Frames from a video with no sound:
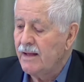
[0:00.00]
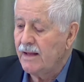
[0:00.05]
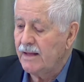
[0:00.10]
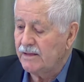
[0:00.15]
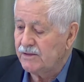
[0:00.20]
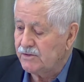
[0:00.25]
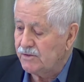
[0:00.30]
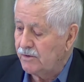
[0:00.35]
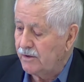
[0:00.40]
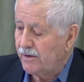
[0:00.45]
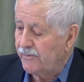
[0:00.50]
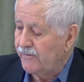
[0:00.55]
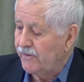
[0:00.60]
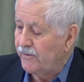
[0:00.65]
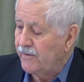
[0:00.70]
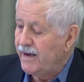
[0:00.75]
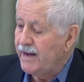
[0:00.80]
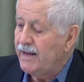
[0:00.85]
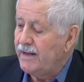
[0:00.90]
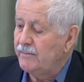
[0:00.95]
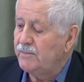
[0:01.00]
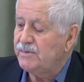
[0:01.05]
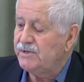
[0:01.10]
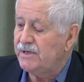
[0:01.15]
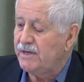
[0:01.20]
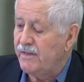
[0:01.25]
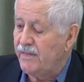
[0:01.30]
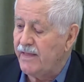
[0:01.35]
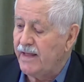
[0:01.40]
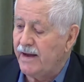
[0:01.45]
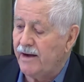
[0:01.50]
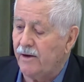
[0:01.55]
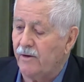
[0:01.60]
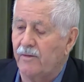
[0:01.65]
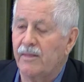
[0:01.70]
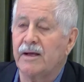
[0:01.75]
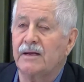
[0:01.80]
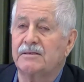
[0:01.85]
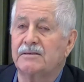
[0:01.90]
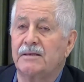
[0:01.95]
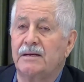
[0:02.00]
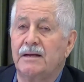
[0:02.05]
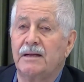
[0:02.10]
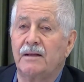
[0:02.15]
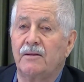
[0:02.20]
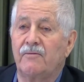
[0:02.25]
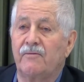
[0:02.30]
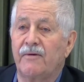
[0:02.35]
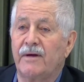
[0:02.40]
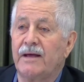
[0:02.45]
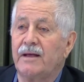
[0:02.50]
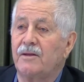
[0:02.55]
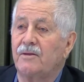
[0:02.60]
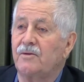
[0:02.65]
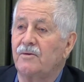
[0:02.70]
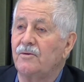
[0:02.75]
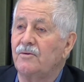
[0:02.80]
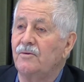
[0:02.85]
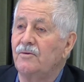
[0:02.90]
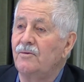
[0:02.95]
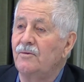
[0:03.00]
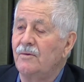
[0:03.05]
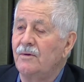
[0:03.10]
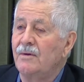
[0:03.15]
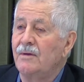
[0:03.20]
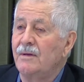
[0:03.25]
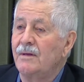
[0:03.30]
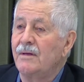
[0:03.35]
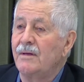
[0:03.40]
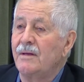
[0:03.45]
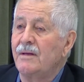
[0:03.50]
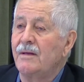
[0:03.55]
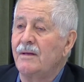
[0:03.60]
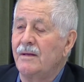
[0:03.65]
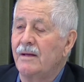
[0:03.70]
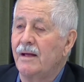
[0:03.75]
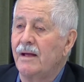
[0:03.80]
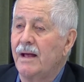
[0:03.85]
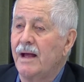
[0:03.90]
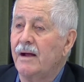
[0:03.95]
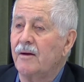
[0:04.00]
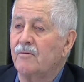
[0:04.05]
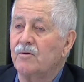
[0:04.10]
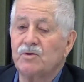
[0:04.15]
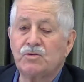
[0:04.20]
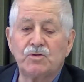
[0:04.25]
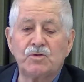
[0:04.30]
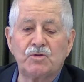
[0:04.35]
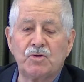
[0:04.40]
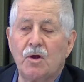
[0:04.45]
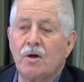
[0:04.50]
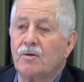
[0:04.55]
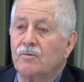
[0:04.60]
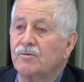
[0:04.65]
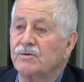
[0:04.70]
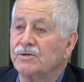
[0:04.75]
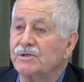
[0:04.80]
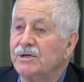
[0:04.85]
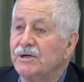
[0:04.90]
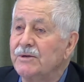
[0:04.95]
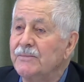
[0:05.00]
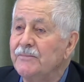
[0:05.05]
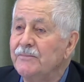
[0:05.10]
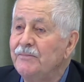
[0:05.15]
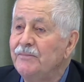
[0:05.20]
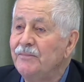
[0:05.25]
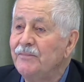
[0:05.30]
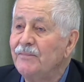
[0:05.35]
And so if your name's in there, that's an invite to aristocracy.